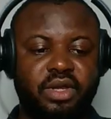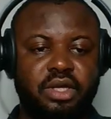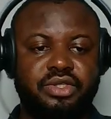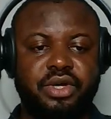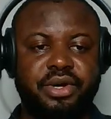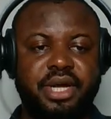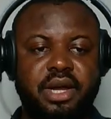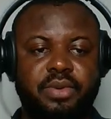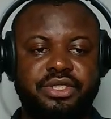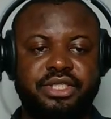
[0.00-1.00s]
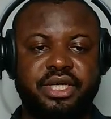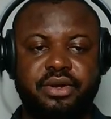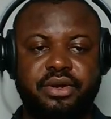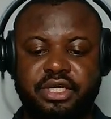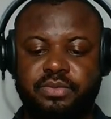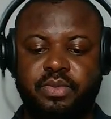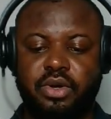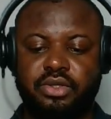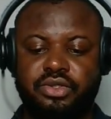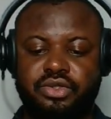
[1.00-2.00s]
Sorry, I'm going to say
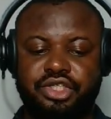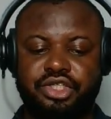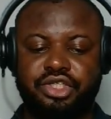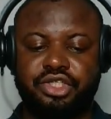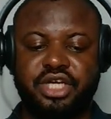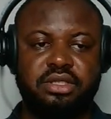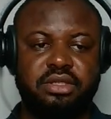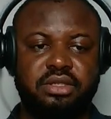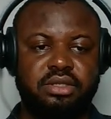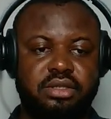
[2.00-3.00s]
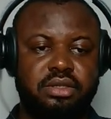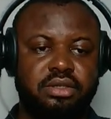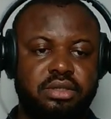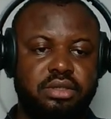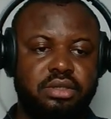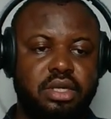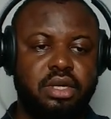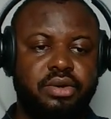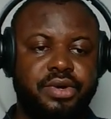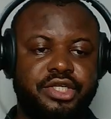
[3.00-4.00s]
respond to chat.
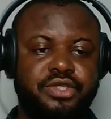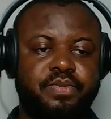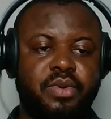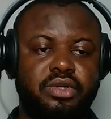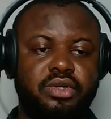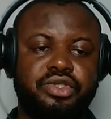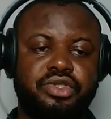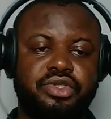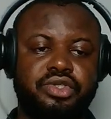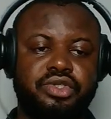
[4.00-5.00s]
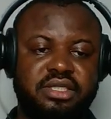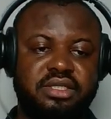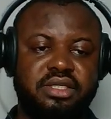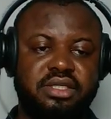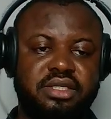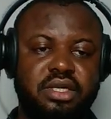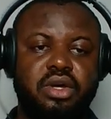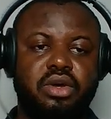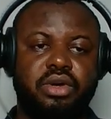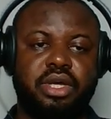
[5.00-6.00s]
Respond to chat.
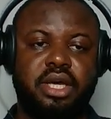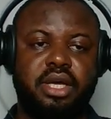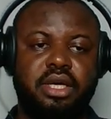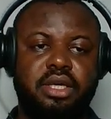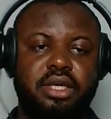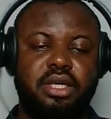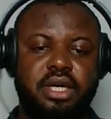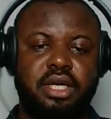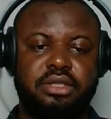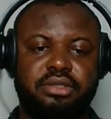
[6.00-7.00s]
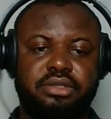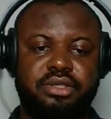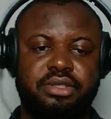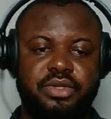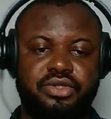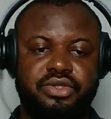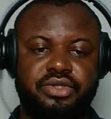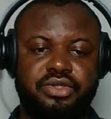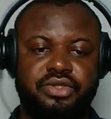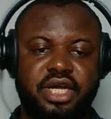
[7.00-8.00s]
Okay, and respond to chat
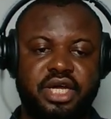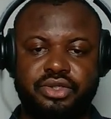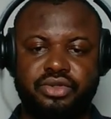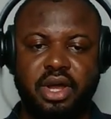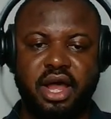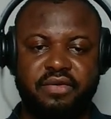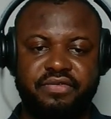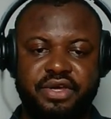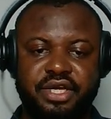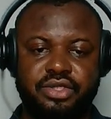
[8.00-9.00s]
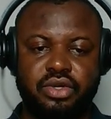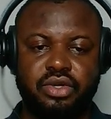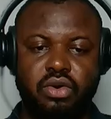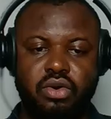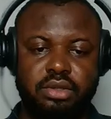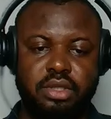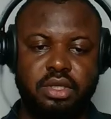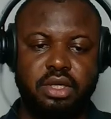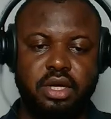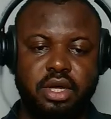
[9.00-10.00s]
is still going to have its own
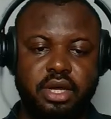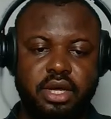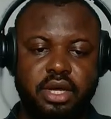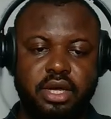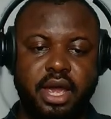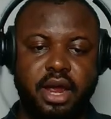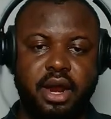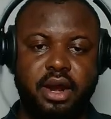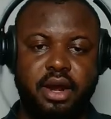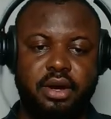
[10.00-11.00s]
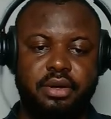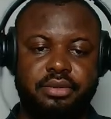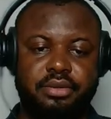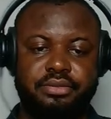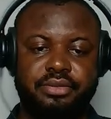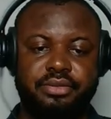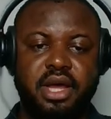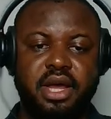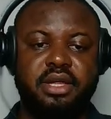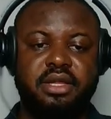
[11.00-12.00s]
here.
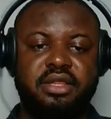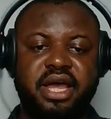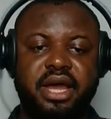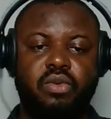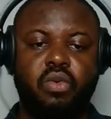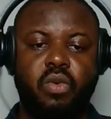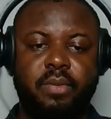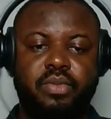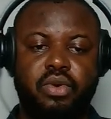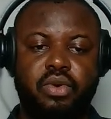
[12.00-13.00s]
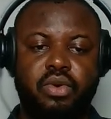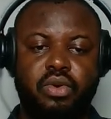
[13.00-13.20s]
Then webhook.